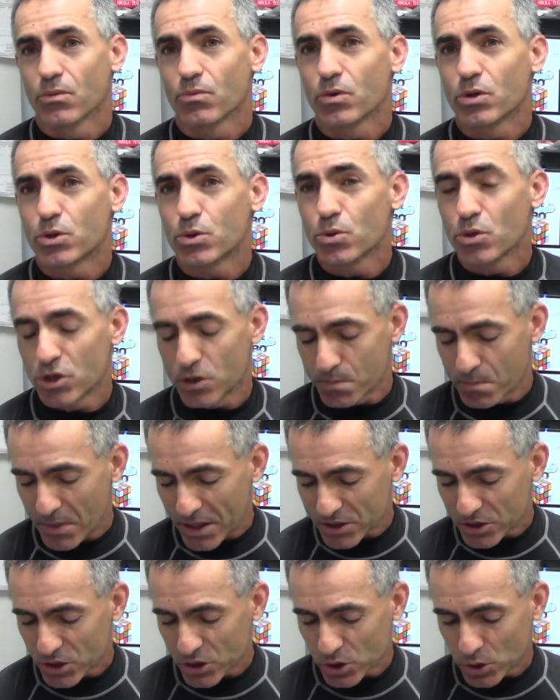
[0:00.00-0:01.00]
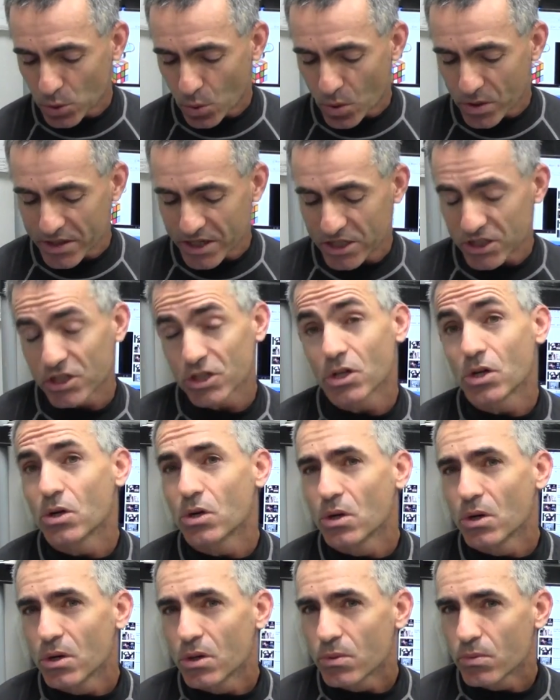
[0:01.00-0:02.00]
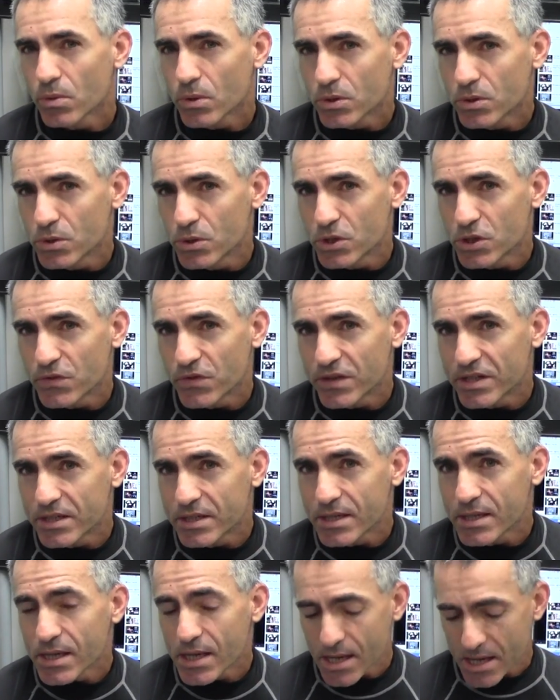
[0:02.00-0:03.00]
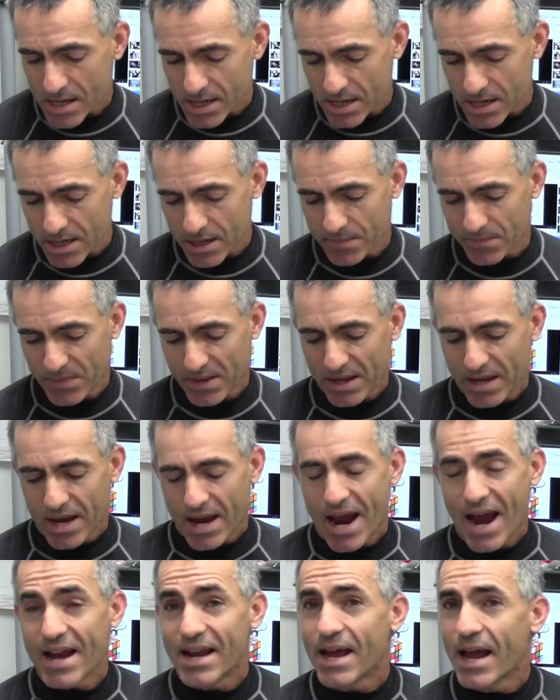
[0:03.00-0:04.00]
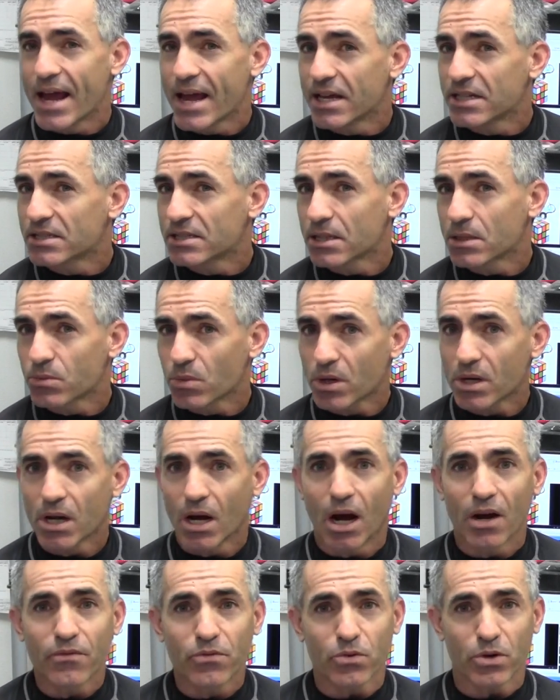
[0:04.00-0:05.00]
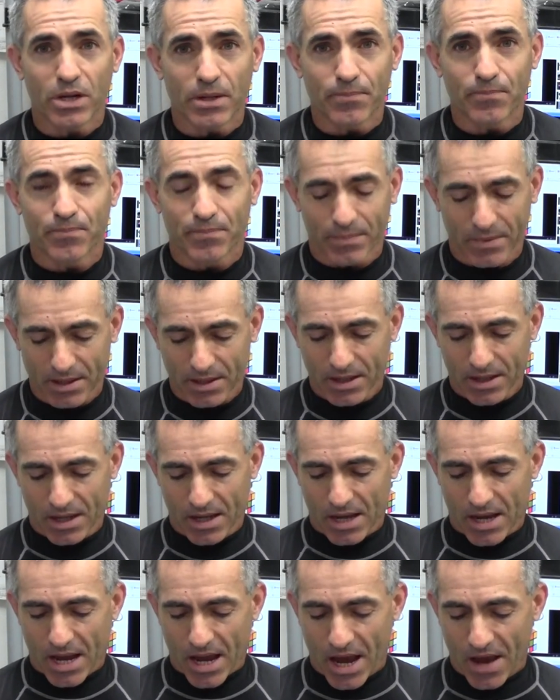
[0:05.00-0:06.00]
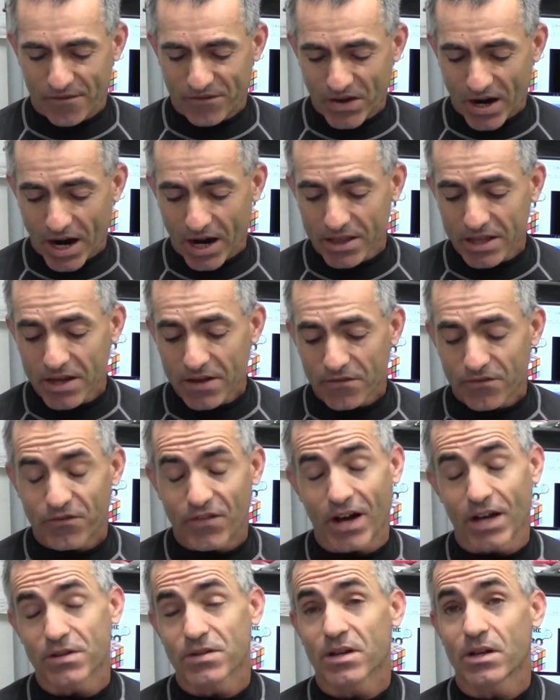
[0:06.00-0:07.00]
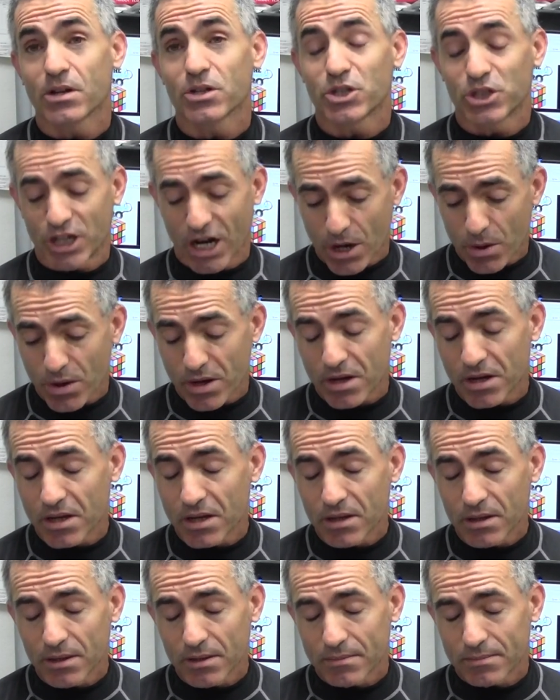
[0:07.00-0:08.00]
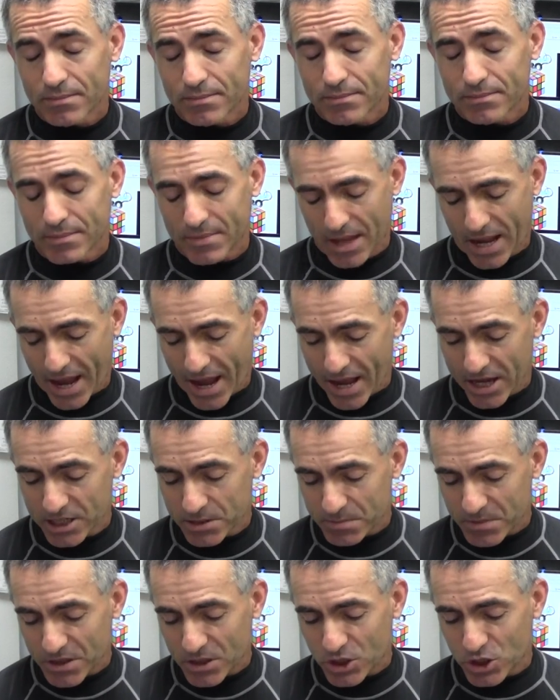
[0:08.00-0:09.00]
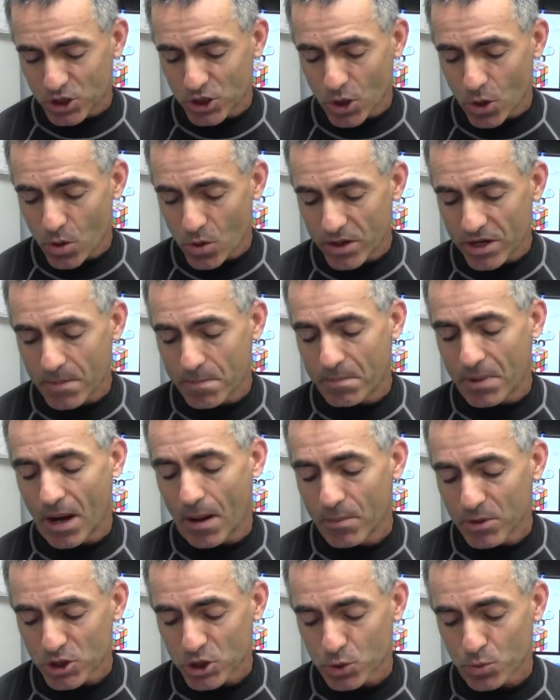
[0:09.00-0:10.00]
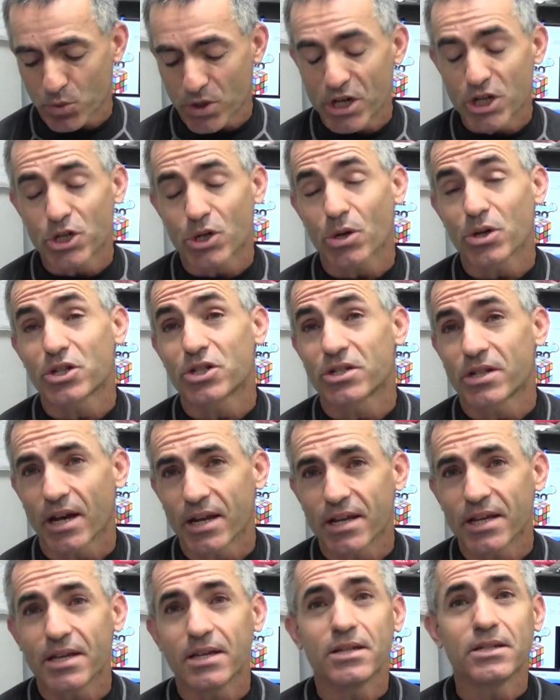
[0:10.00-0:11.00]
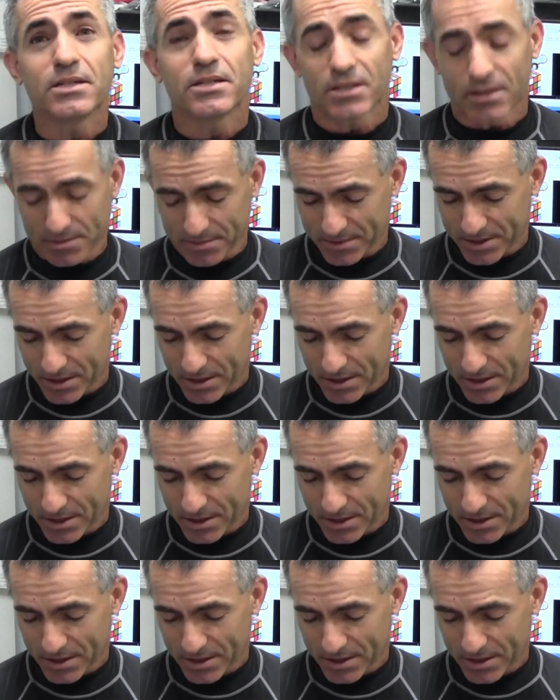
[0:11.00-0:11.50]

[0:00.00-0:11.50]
reduce muscle soreness, reduce fatigue, and hasten recovery. And finally, phosphatidylserine has been shown in published research studies